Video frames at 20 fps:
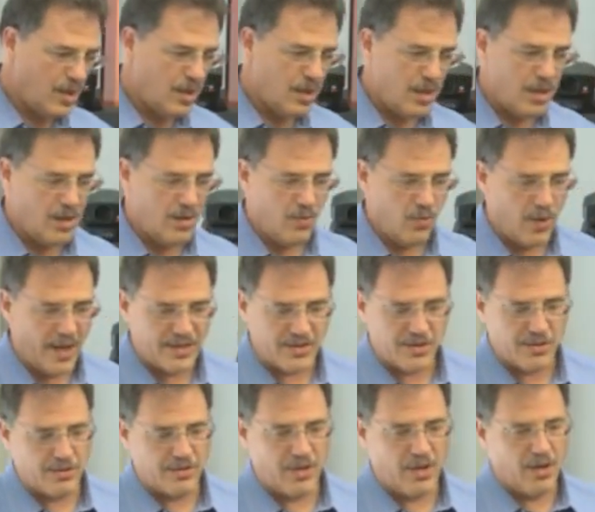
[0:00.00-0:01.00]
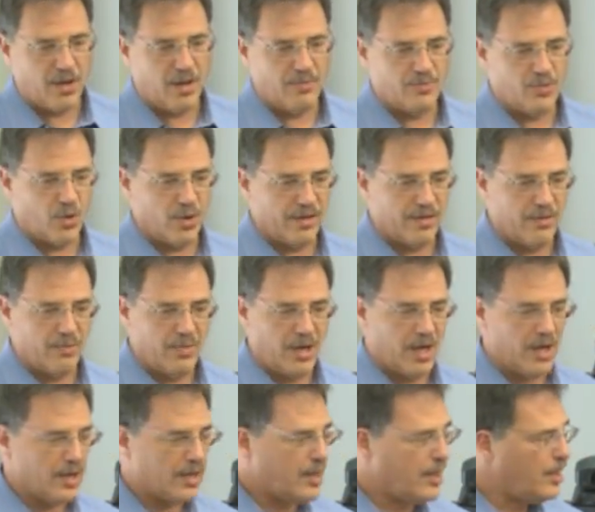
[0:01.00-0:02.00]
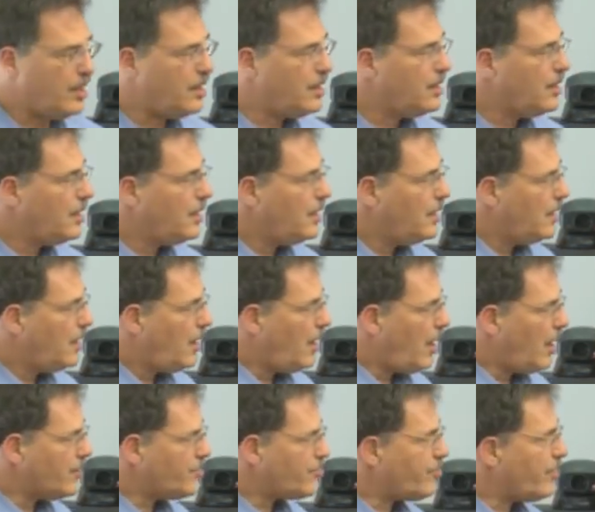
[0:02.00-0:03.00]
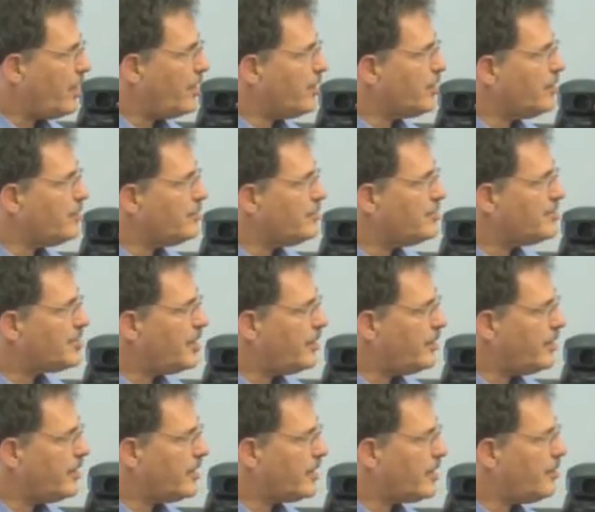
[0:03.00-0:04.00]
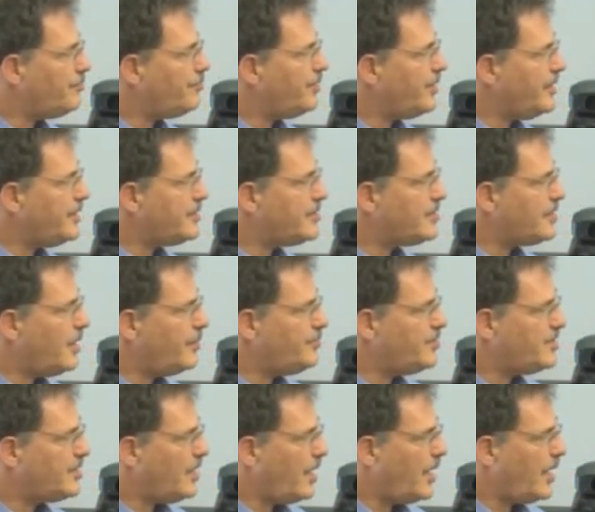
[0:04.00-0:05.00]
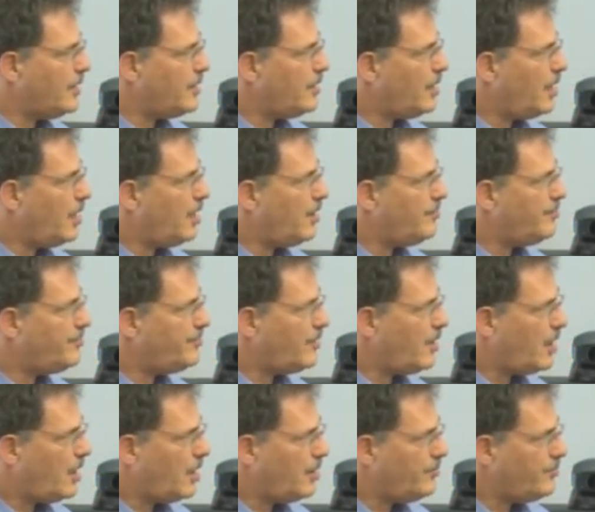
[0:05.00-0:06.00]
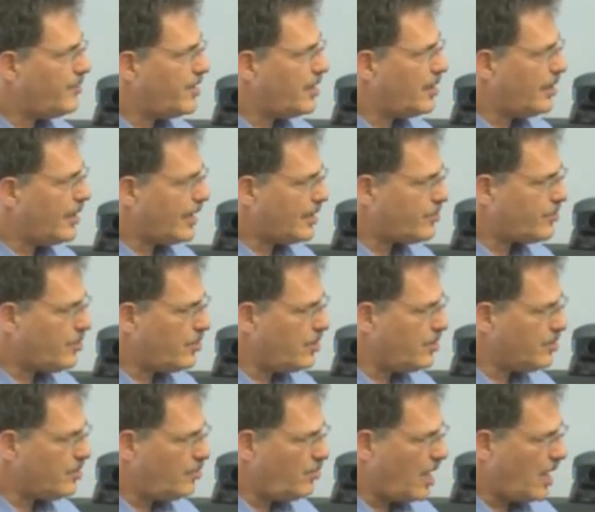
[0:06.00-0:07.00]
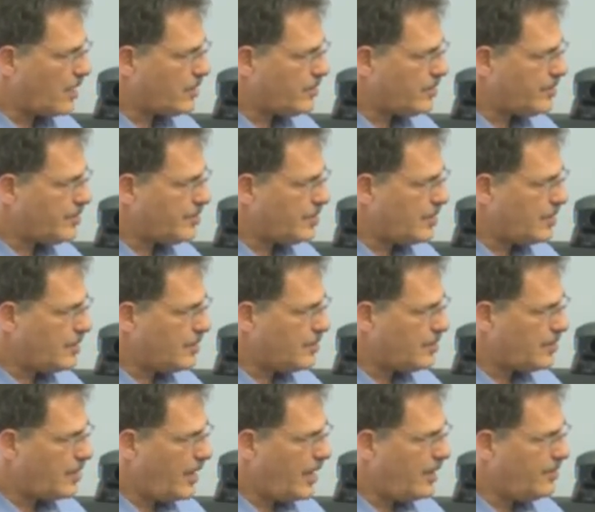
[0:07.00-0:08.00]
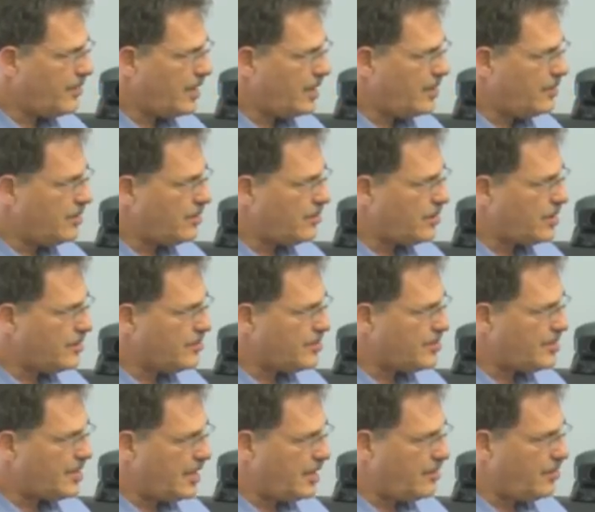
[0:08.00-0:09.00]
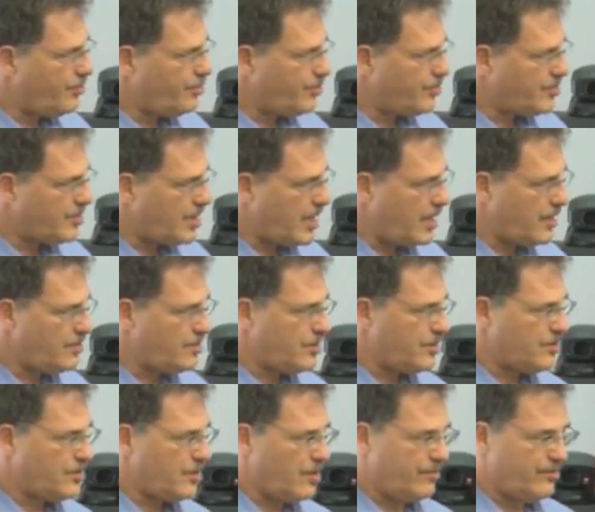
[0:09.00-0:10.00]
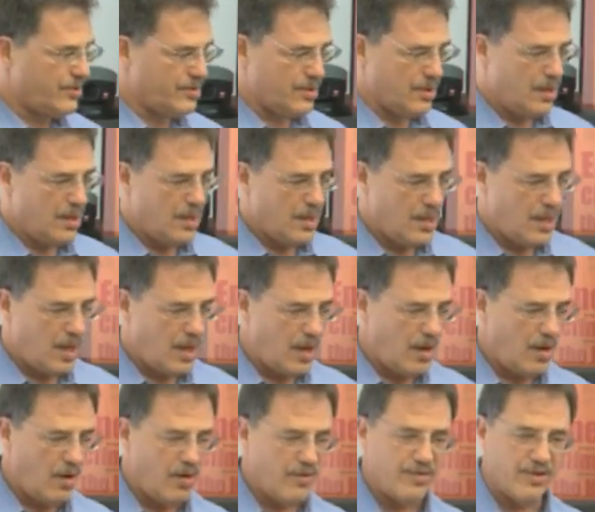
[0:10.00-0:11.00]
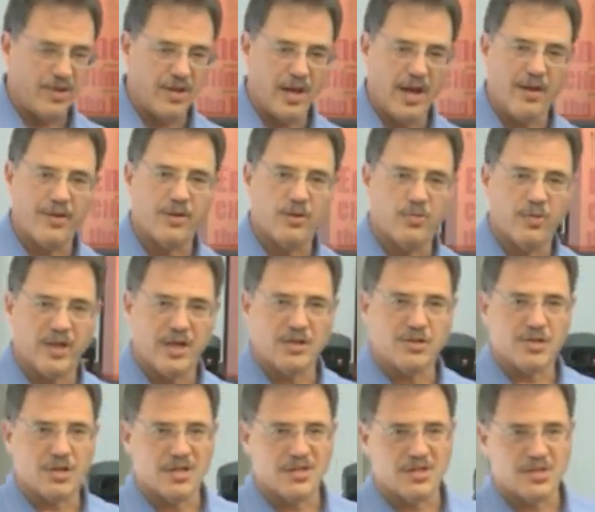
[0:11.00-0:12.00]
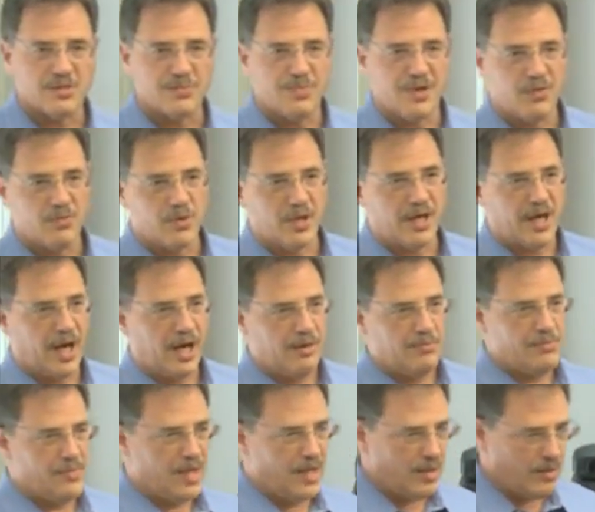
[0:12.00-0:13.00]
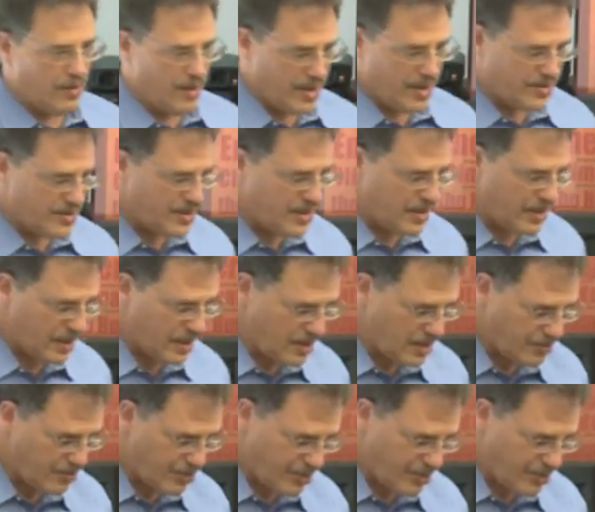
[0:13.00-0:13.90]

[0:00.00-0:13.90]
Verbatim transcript: uh, Western Europe, North America, Australia and New Zealand, a complete subset of um, the electoral democracies. And then you can see the percentages over, uh, over the other regions. But what I'm interested in, in